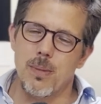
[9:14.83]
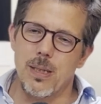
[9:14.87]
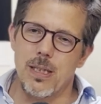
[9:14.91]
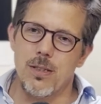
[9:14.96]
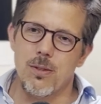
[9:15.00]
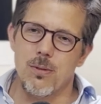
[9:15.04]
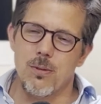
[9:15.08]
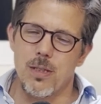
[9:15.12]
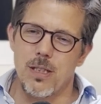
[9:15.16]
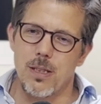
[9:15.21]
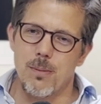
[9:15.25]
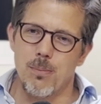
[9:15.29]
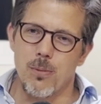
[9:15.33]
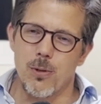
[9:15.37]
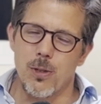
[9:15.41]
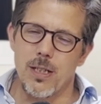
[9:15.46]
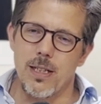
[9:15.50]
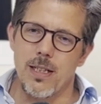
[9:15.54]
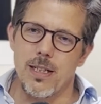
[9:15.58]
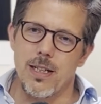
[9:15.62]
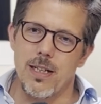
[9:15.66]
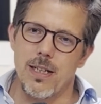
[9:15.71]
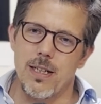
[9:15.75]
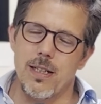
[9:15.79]
back to that
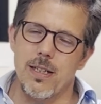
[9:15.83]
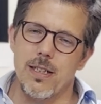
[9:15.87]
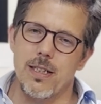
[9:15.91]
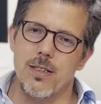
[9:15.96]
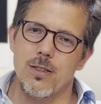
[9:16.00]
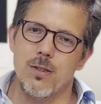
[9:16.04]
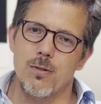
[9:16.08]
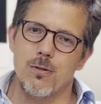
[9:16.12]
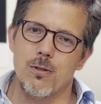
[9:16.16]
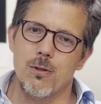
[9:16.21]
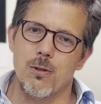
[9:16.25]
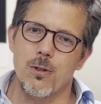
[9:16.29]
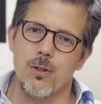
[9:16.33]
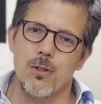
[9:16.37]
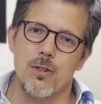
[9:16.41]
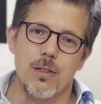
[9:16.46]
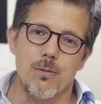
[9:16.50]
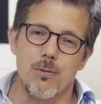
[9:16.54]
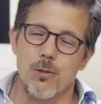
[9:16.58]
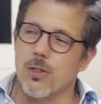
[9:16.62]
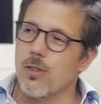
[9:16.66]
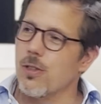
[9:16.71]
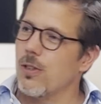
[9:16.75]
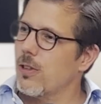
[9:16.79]
point again, is of course
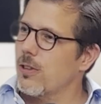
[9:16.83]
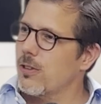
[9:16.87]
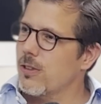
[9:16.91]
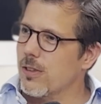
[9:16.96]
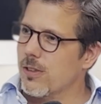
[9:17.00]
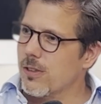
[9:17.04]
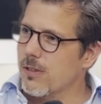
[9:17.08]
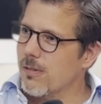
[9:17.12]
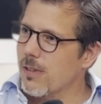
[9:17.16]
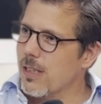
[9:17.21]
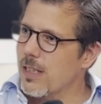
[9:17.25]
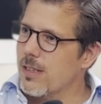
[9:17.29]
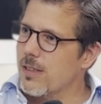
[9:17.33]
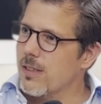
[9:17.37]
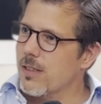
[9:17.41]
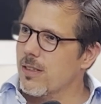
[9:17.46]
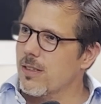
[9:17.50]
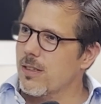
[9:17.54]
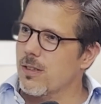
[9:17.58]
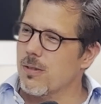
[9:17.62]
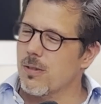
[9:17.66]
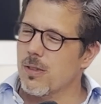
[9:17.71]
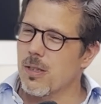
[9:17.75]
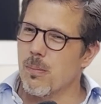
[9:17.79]
there was the hostage
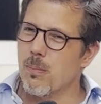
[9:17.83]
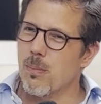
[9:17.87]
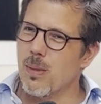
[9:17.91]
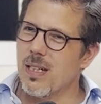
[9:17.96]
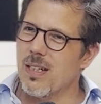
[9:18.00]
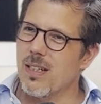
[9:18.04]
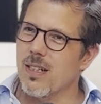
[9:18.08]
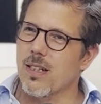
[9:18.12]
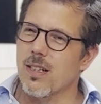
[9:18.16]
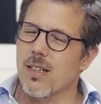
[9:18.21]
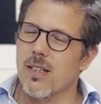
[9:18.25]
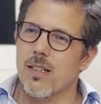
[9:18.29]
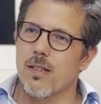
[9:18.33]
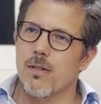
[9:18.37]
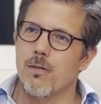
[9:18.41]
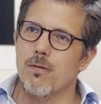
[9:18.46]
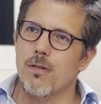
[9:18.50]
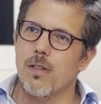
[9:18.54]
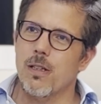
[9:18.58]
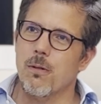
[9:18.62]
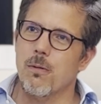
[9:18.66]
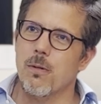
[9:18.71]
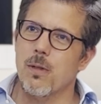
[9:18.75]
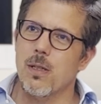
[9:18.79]
crisis, immediately a
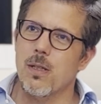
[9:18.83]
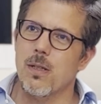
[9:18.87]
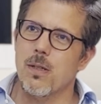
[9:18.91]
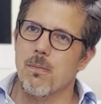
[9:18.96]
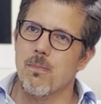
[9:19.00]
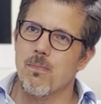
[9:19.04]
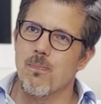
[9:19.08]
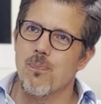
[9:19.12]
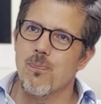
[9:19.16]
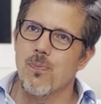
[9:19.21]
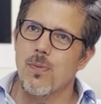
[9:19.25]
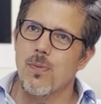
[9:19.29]
very